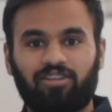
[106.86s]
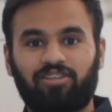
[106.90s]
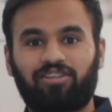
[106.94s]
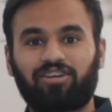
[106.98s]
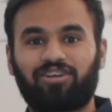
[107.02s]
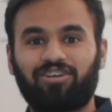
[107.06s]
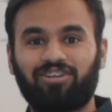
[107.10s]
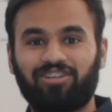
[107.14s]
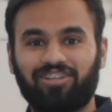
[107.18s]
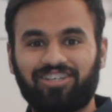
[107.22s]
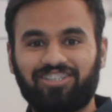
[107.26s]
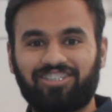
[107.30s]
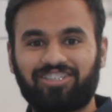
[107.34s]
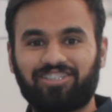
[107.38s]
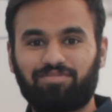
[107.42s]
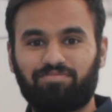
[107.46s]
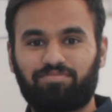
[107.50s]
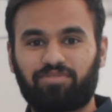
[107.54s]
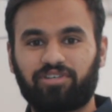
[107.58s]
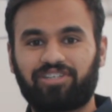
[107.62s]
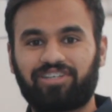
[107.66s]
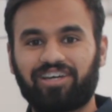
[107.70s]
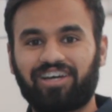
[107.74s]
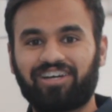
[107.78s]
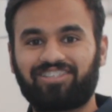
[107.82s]
The collision
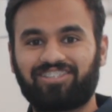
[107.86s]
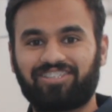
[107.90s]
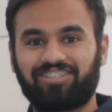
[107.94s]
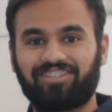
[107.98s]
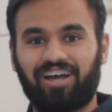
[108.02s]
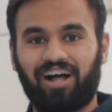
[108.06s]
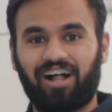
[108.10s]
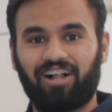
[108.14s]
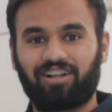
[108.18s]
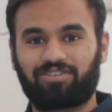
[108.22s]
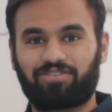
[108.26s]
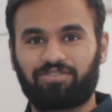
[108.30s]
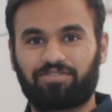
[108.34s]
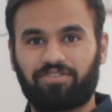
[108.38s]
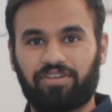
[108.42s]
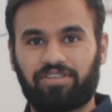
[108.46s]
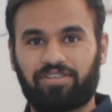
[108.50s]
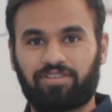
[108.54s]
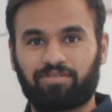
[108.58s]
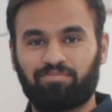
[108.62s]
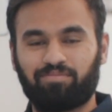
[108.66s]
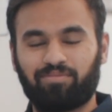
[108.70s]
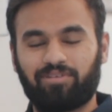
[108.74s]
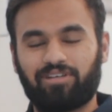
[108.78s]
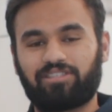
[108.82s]
prediction
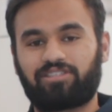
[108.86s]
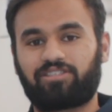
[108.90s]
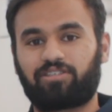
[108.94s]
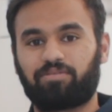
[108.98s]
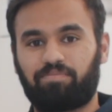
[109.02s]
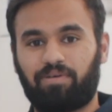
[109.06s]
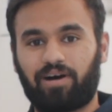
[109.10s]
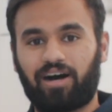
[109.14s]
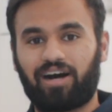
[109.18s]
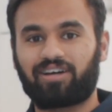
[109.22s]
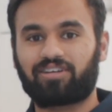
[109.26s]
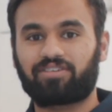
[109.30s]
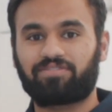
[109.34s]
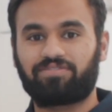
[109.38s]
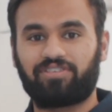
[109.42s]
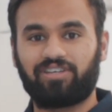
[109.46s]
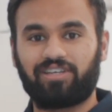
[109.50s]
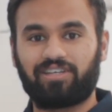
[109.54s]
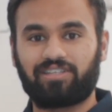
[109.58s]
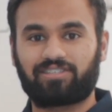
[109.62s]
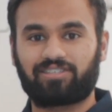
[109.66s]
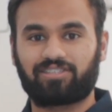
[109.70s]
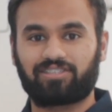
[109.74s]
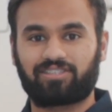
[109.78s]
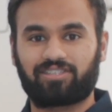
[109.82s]
algorithm is the part of
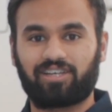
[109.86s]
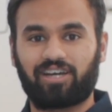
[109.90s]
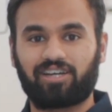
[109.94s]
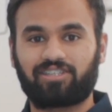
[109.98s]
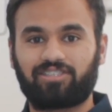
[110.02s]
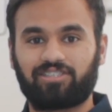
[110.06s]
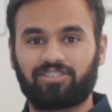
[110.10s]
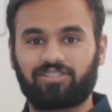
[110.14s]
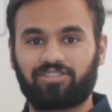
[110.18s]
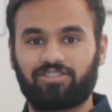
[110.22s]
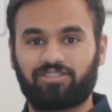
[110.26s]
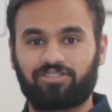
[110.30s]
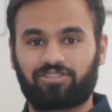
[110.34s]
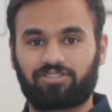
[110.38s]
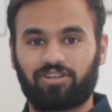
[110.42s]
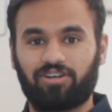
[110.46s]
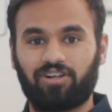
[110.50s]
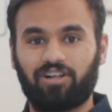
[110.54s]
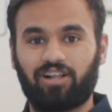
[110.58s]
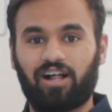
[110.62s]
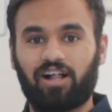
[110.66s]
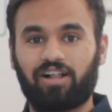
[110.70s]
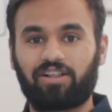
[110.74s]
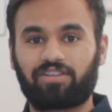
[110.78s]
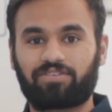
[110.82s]
the intersection
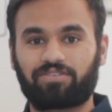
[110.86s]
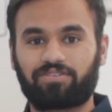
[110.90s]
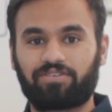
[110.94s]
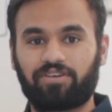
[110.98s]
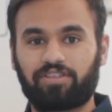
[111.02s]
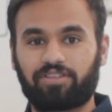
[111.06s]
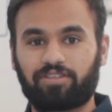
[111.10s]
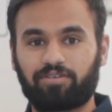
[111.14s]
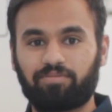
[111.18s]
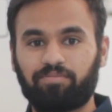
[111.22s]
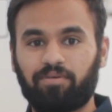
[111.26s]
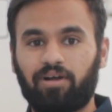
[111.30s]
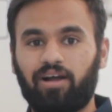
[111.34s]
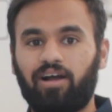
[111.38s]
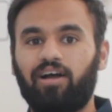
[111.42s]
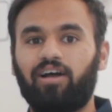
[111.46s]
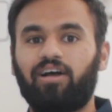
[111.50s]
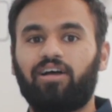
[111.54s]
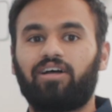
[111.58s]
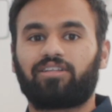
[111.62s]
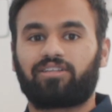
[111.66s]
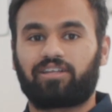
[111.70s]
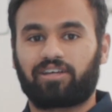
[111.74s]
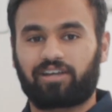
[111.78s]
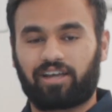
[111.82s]
control algorithm
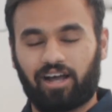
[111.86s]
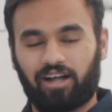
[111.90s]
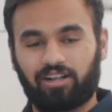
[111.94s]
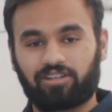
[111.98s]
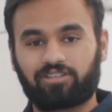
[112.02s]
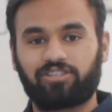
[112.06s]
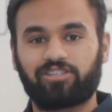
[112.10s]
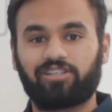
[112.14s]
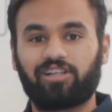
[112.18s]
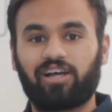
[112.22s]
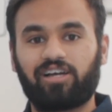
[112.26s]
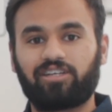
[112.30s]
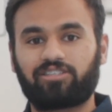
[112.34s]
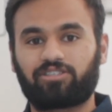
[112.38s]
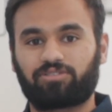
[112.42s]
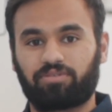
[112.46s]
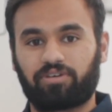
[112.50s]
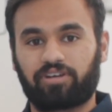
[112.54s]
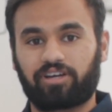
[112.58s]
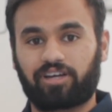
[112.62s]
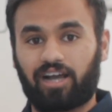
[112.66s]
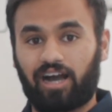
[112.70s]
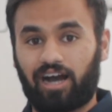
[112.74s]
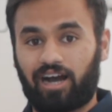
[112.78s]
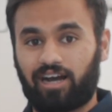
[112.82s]
that calculates
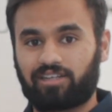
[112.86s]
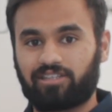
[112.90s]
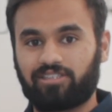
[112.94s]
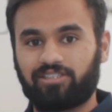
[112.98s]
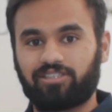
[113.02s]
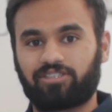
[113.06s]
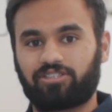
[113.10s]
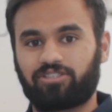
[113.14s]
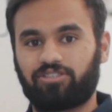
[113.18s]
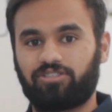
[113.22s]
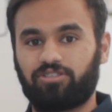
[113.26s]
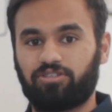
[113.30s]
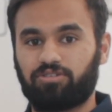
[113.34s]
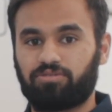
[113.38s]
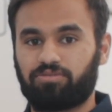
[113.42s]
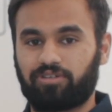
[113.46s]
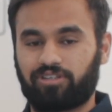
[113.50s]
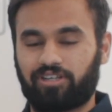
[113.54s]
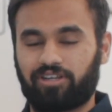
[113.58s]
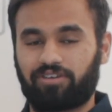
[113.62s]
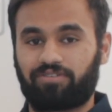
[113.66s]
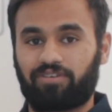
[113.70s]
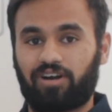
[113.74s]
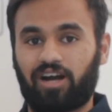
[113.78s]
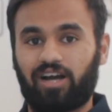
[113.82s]
what a car needs to do
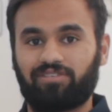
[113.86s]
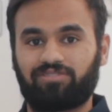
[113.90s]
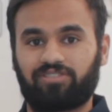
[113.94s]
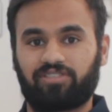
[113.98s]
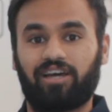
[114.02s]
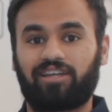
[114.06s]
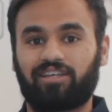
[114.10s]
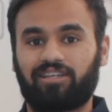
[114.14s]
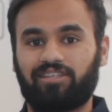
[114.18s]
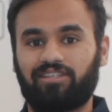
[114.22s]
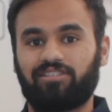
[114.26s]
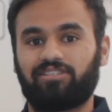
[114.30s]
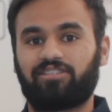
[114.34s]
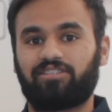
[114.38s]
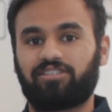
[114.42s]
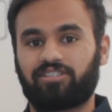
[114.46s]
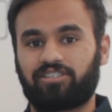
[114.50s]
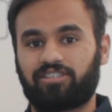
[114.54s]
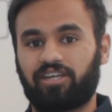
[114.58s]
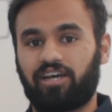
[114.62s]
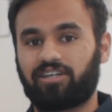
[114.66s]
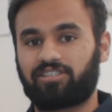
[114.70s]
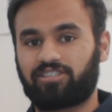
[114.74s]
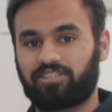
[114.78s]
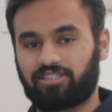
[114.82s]
when it arrives at an
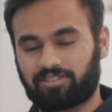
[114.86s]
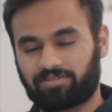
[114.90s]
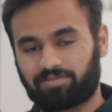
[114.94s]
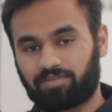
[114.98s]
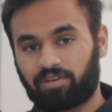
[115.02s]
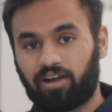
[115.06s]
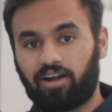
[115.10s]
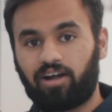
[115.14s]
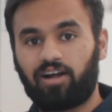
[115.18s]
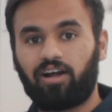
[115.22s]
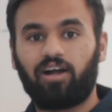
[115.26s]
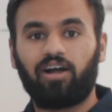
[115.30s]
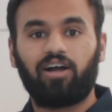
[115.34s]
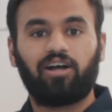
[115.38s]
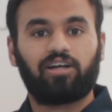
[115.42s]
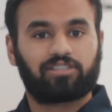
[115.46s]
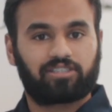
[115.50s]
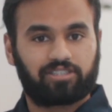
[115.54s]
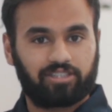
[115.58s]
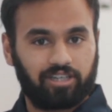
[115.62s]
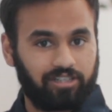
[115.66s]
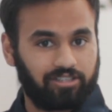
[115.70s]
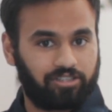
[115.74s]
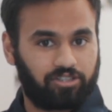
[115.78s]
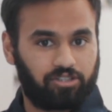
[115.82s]
intersection.
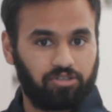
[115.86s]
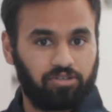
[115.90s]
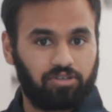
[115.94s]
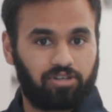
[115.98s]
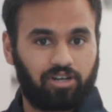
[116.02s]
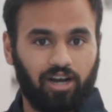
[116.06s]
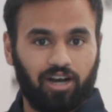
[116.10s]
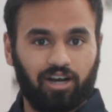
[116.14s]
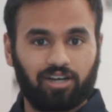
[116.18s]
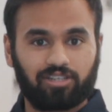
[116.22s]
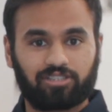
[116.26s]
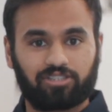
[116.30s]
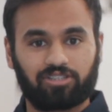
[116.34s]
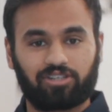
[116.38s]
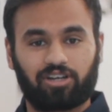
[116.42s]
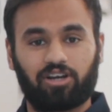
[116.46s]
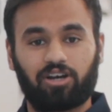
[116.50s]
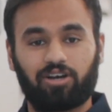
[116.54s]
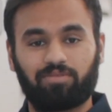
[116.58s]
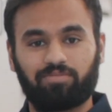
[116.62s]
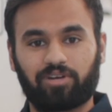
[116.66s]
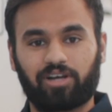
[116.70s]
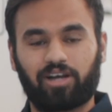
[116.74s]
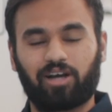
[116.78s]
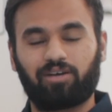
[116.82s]
Say two cars are
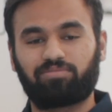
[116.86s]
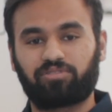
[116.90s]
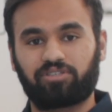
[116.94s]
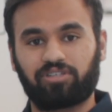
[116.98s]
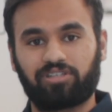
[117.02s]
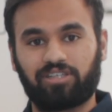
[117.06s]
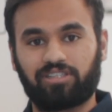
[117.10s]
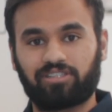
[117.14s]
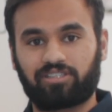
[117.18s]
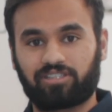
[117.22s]
coming up to an